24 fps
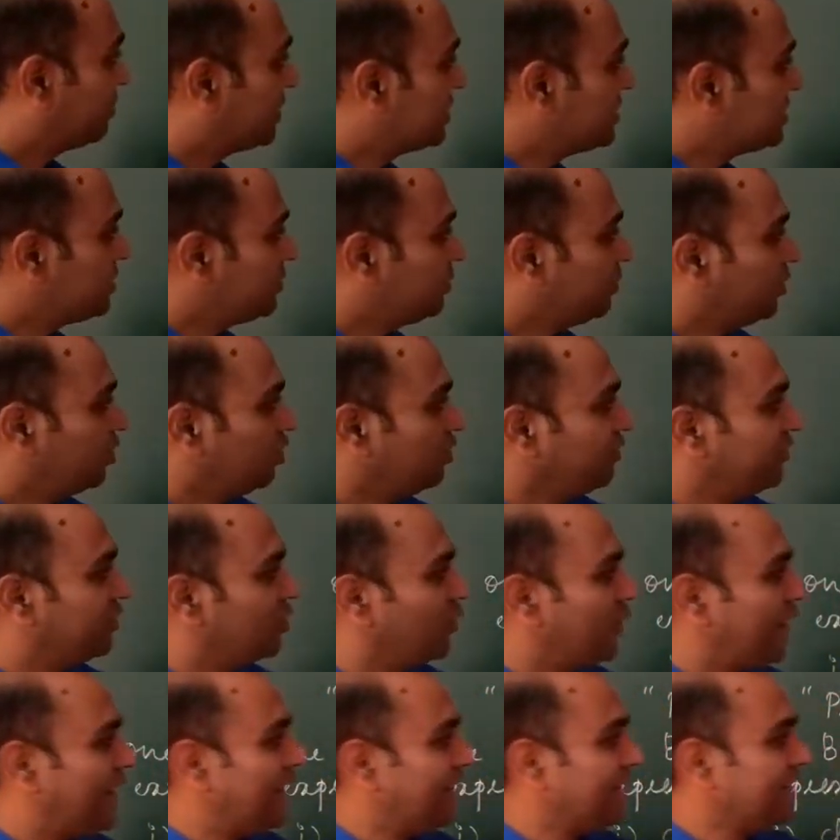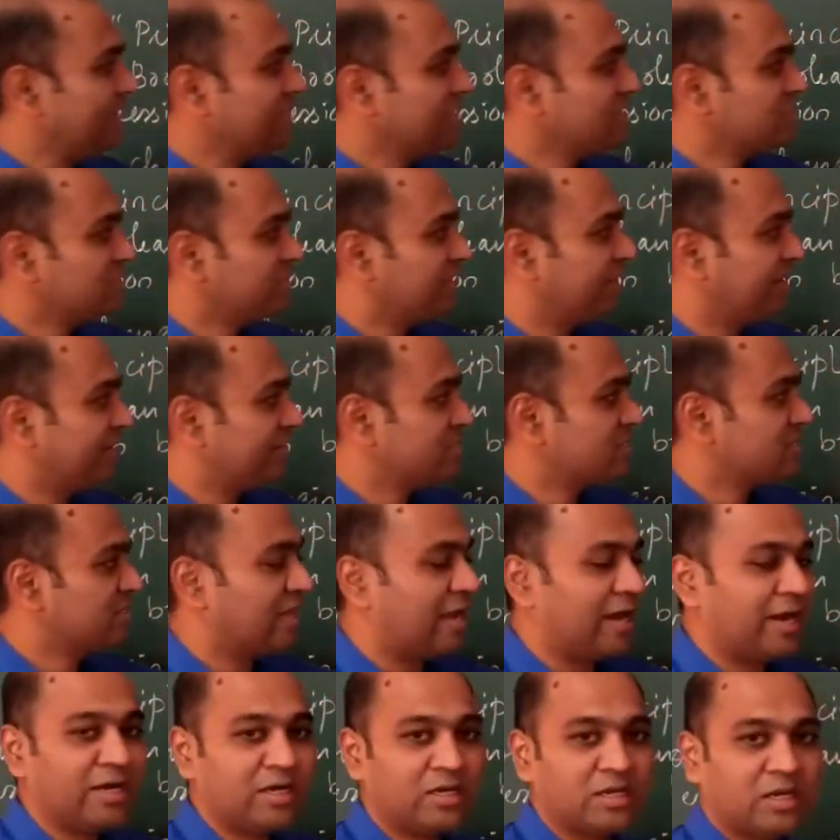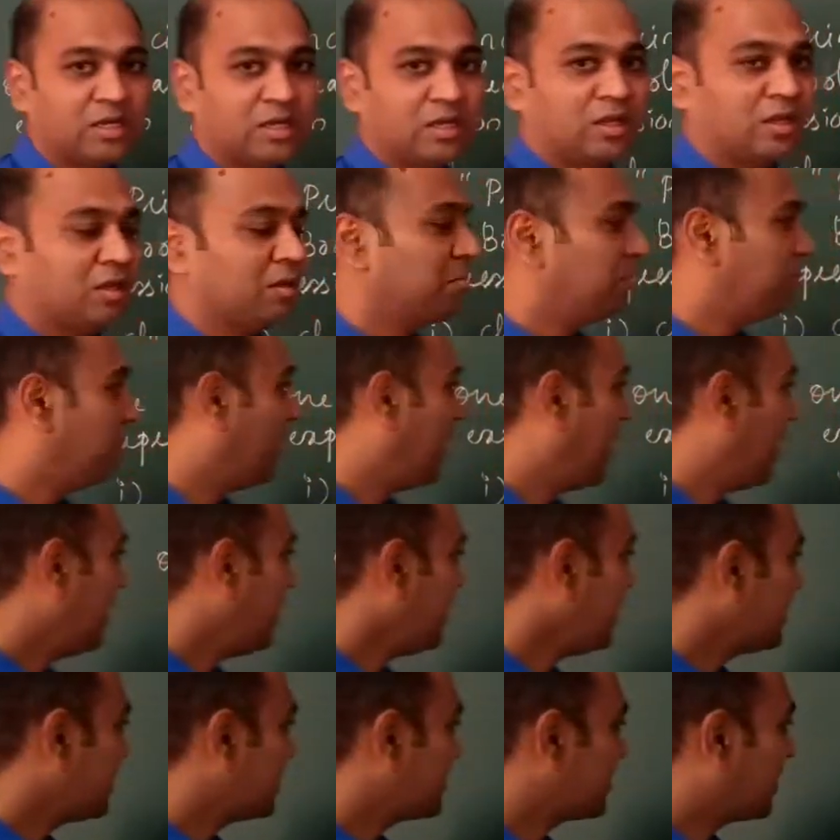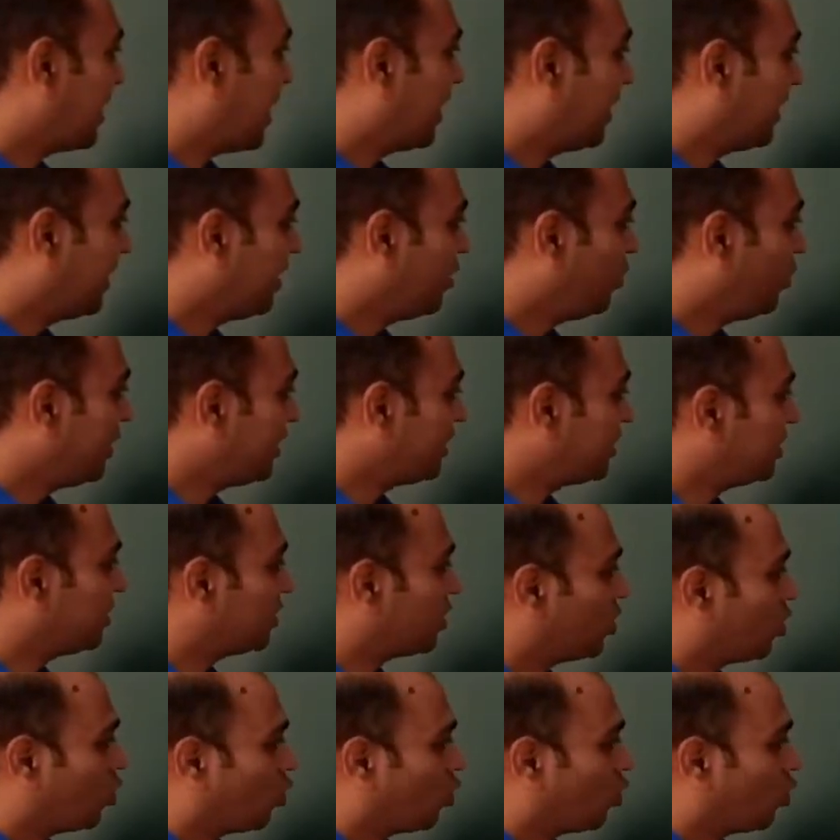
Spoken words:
Principle of duality states that by starting with